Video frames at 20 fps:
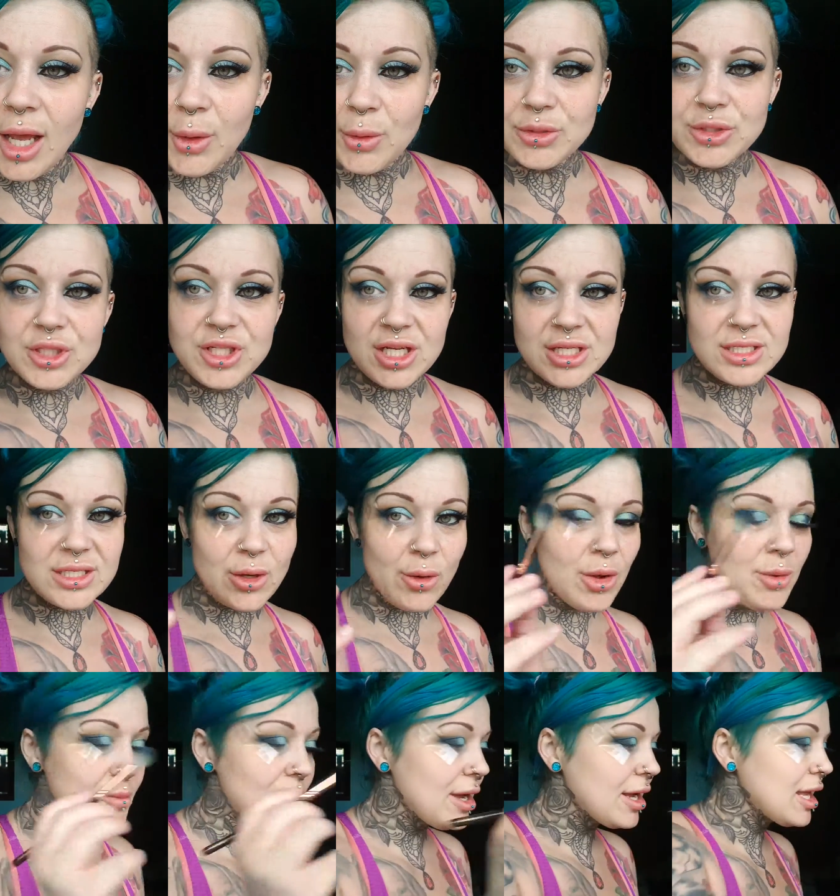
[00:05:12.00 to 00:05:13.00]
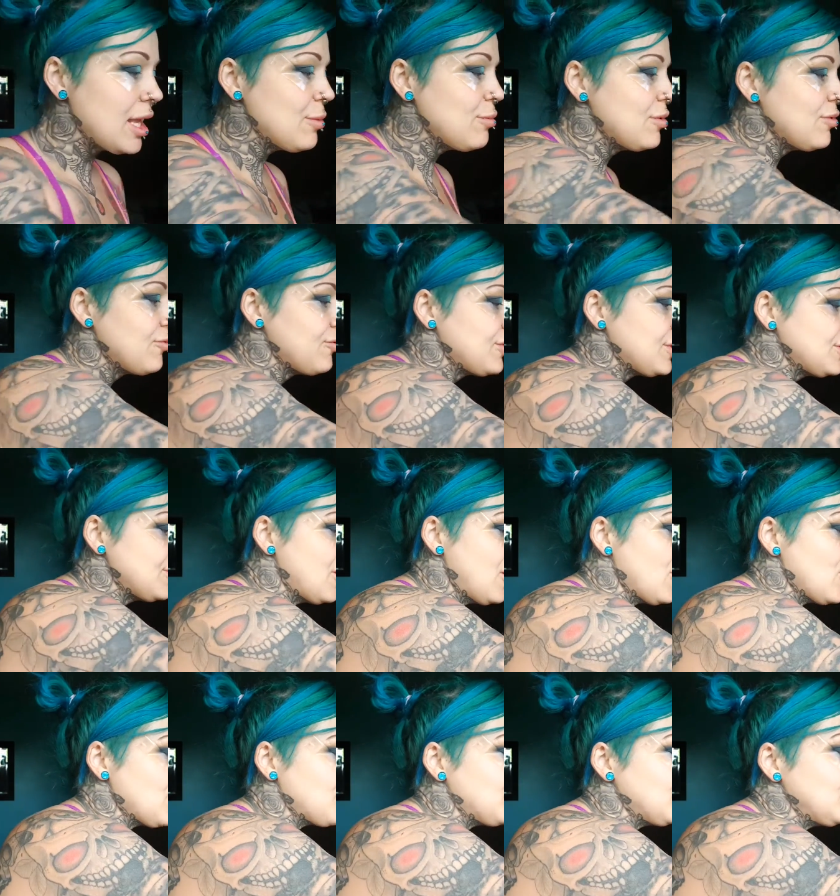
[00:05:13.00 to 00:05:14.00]
I would suggest going back in with the
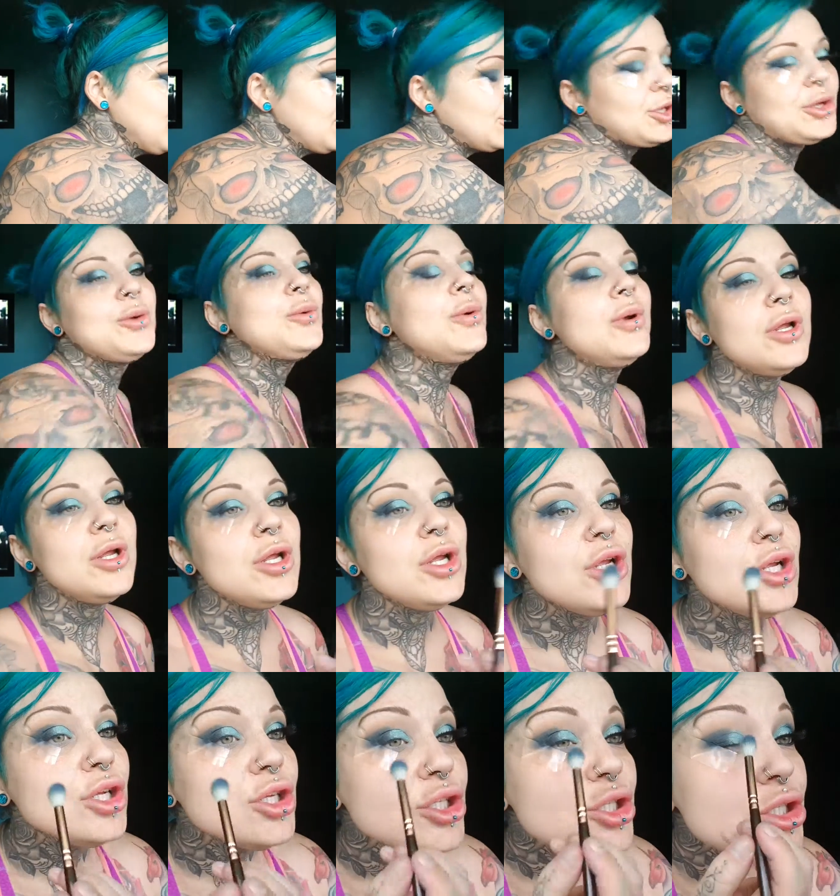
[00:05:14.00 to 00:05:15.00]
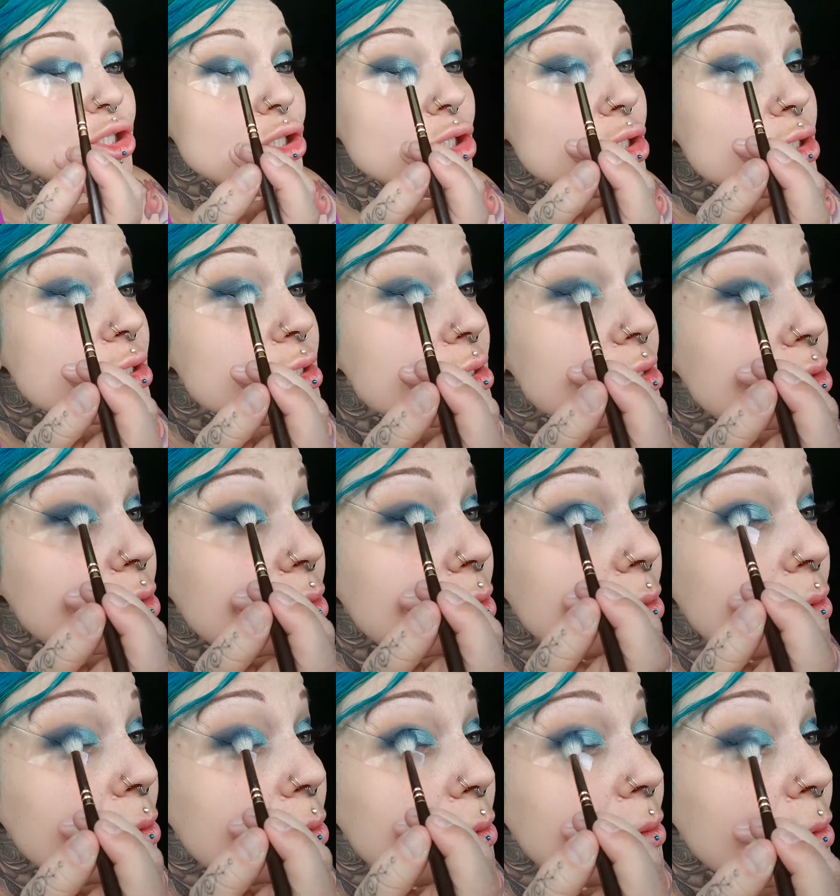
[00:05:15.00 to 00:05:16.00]
dark blue just
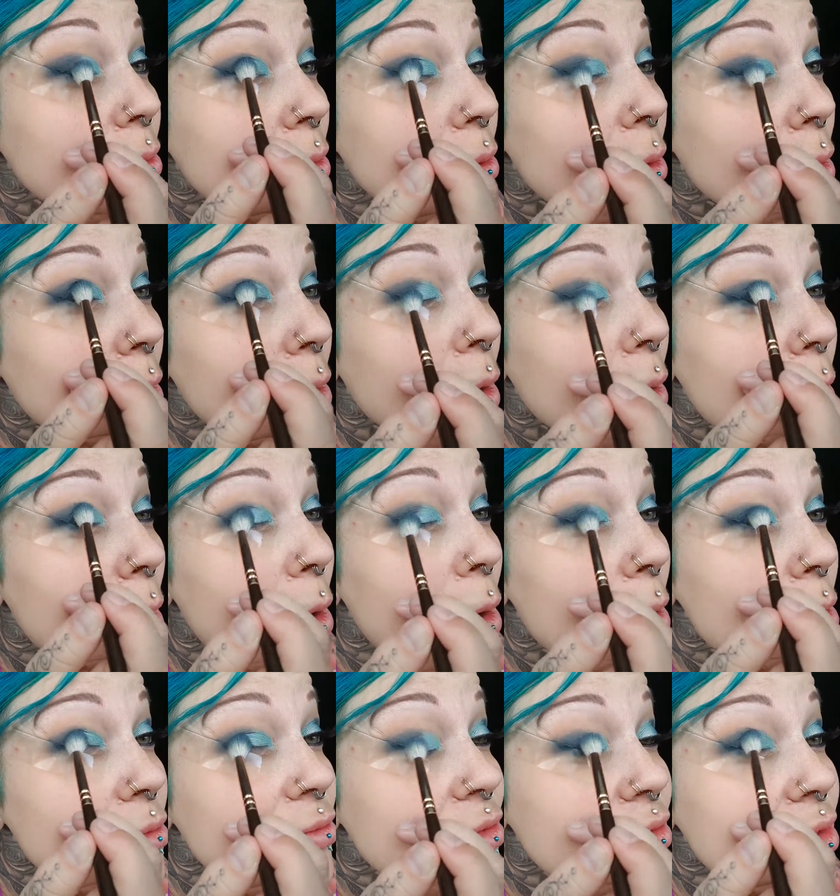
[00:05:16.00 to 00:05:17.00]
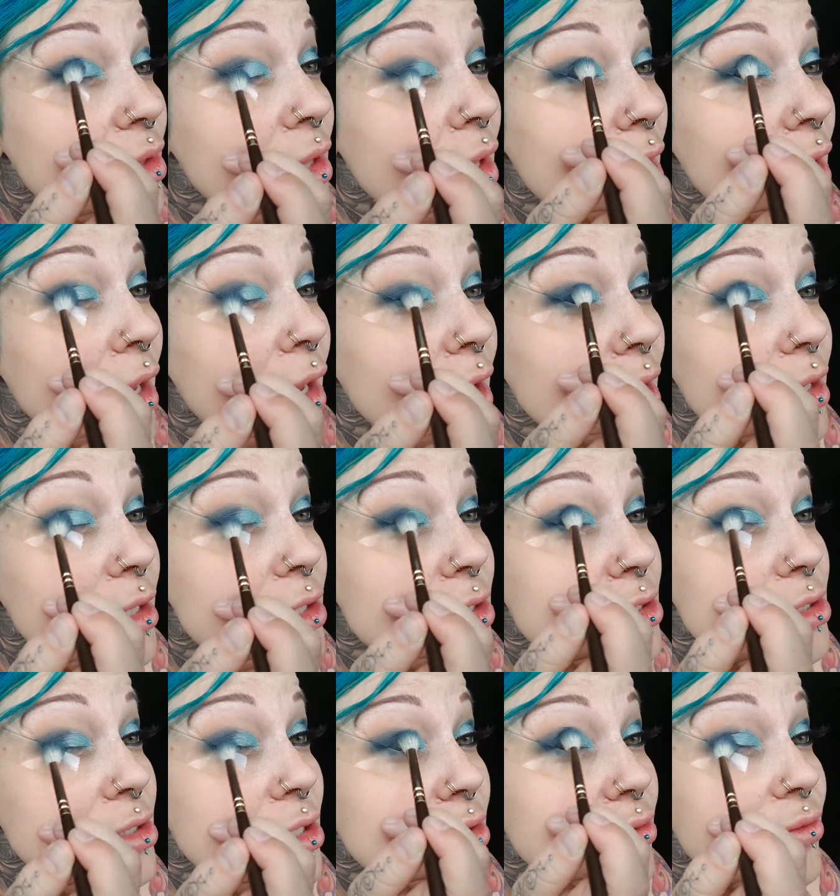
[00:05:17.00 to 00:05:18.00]
to go over the
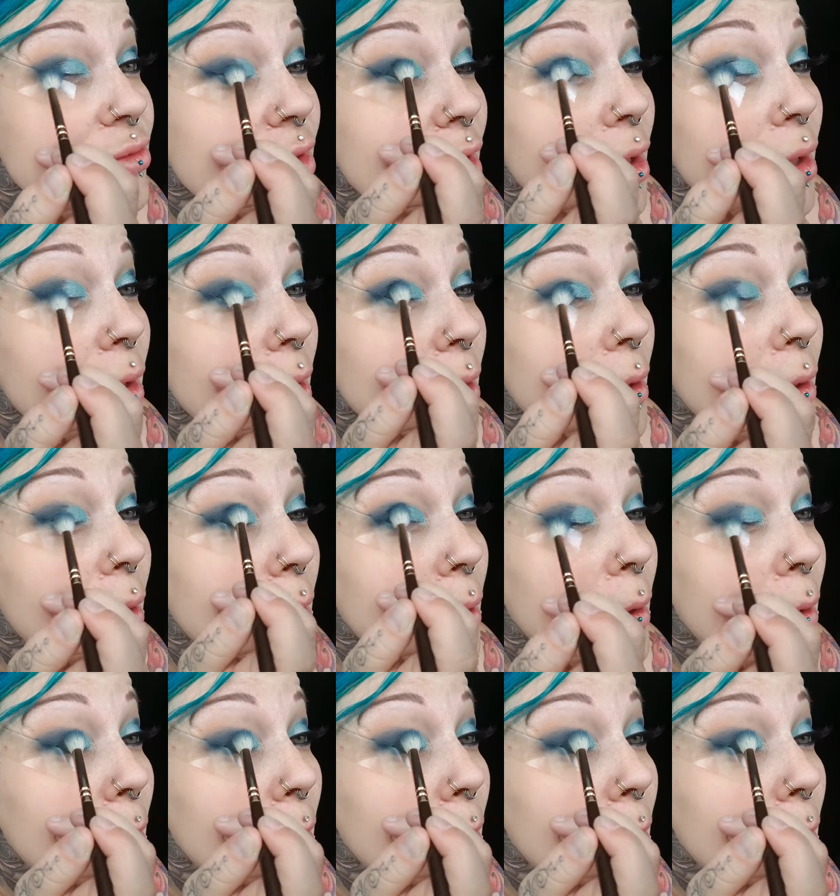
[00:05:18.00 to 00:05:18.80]
edge of that,